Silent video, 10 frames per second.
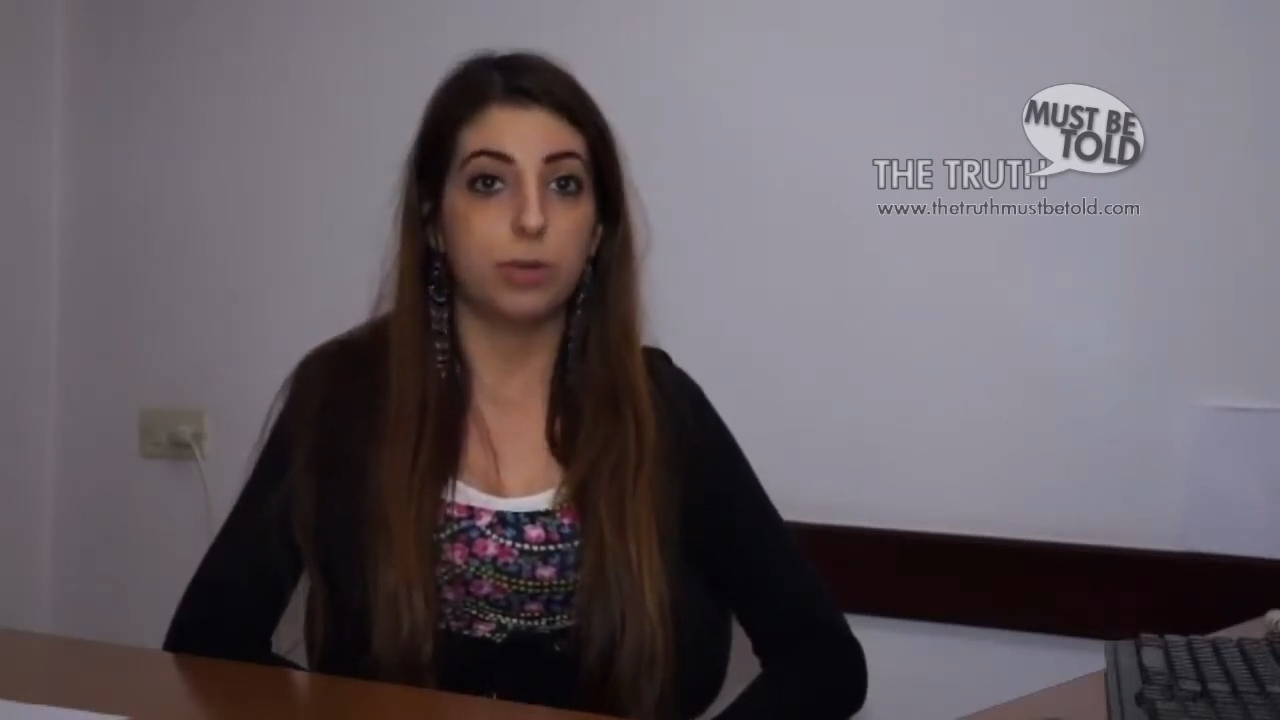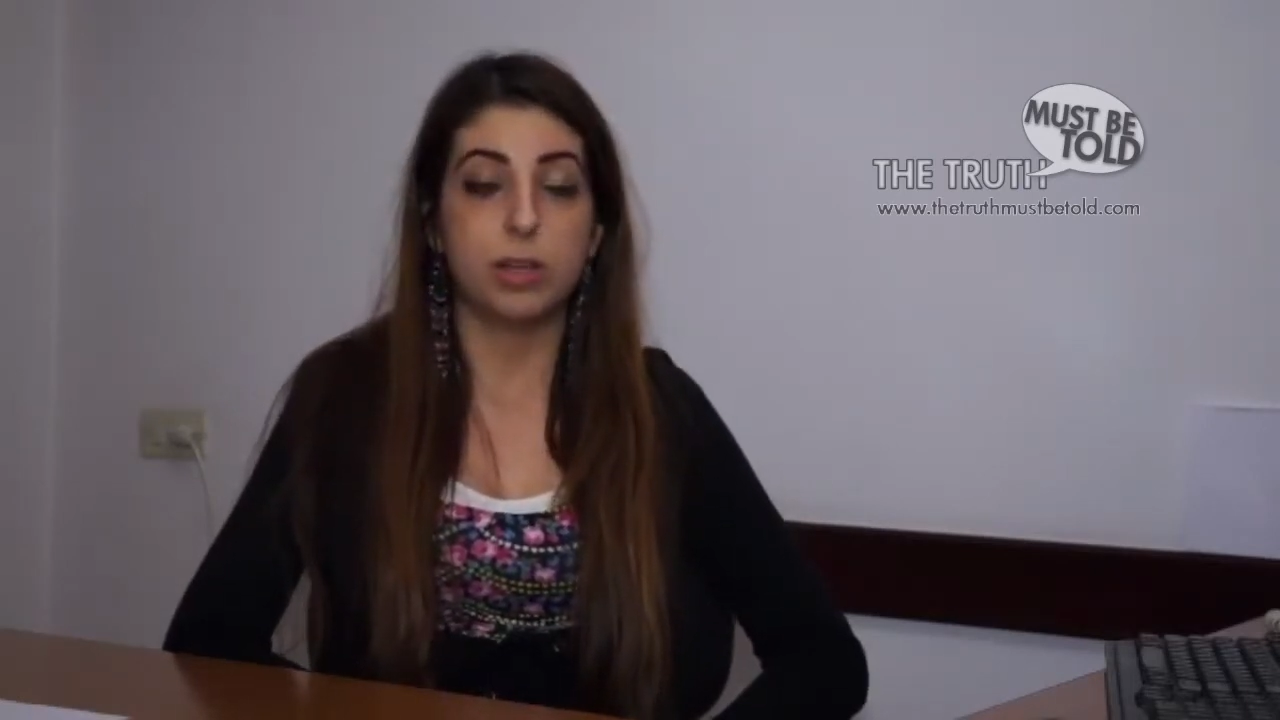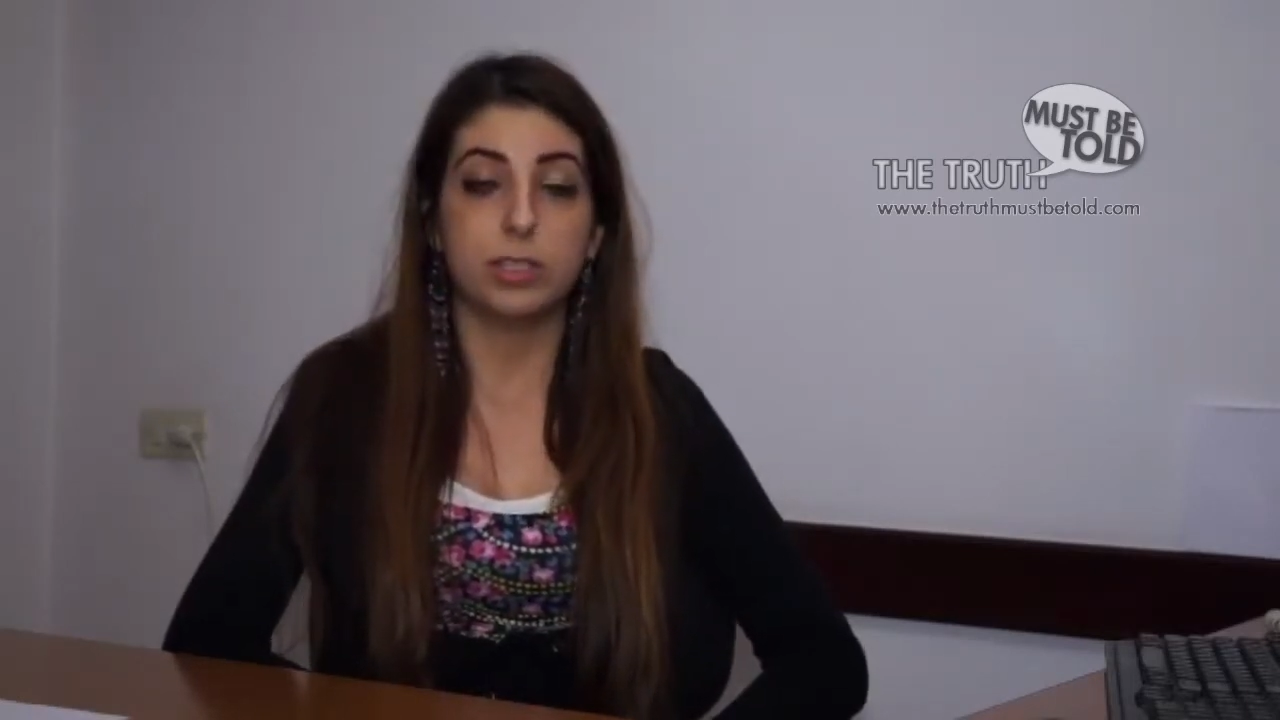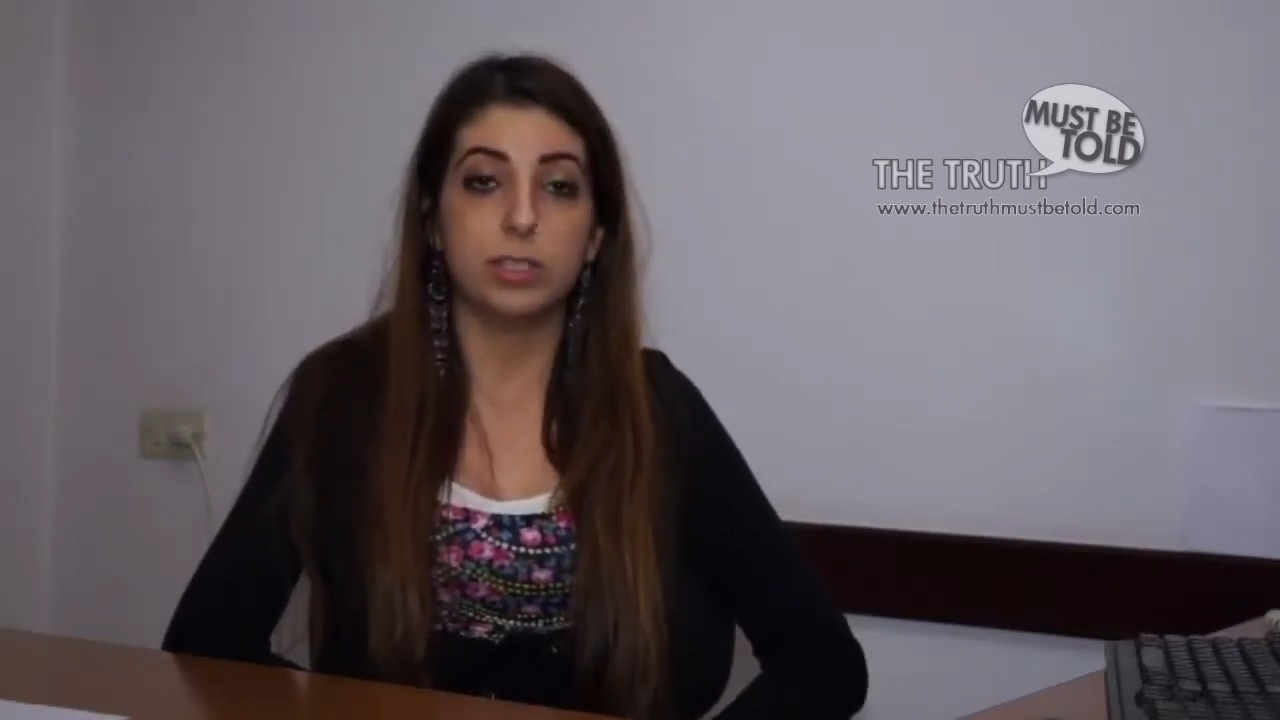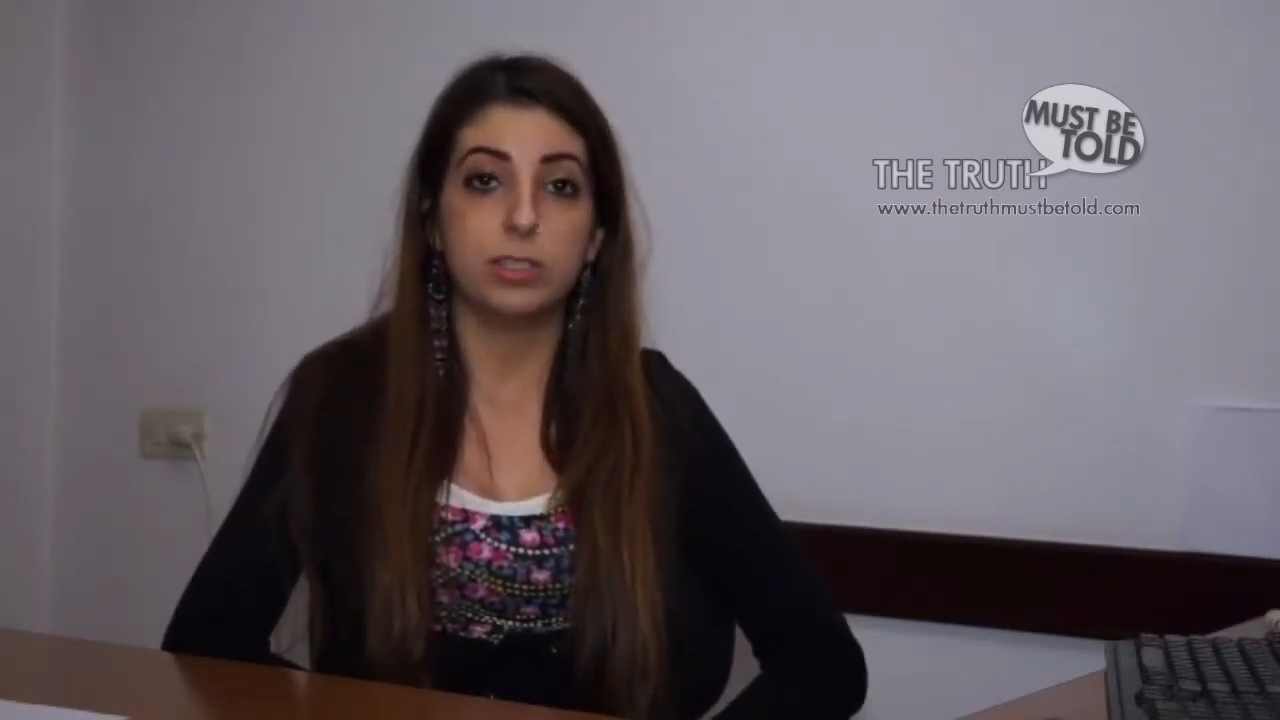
process